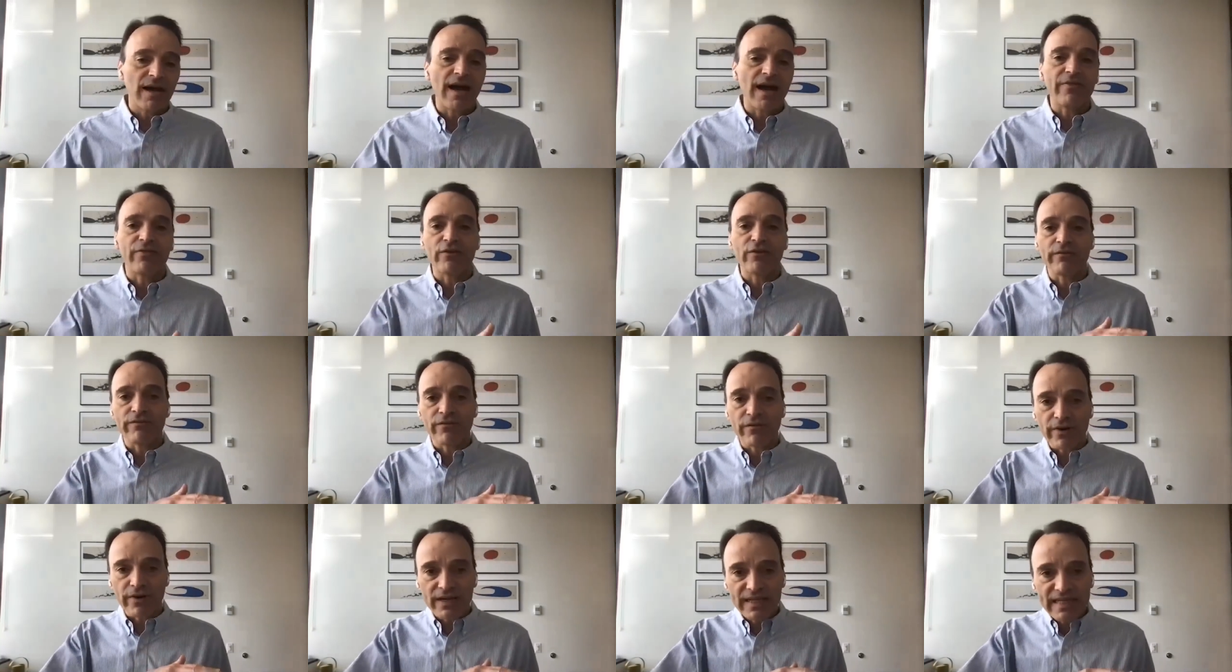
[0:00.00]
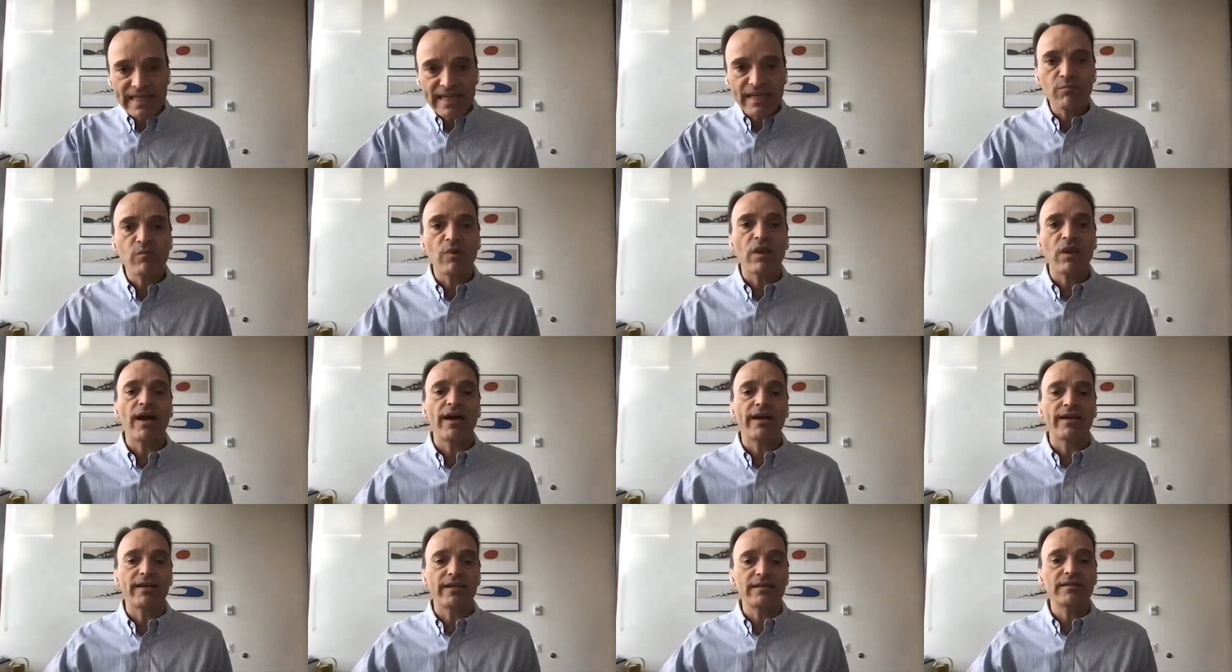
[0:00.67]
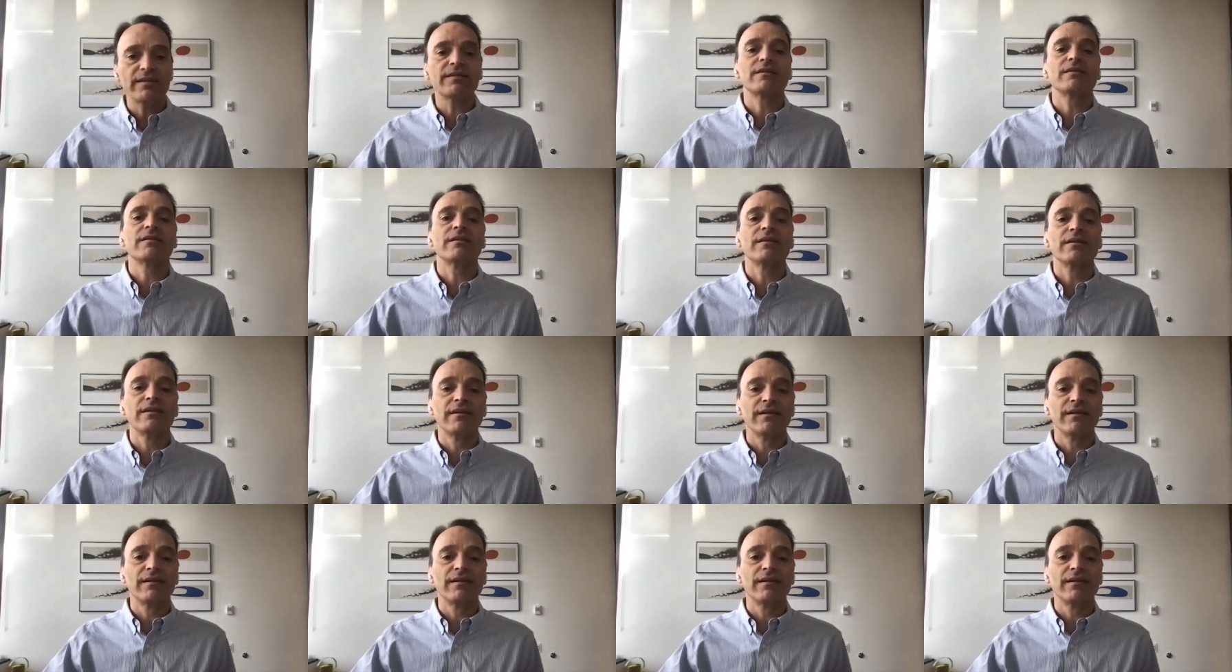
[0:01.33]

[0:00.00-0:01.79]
under very dim light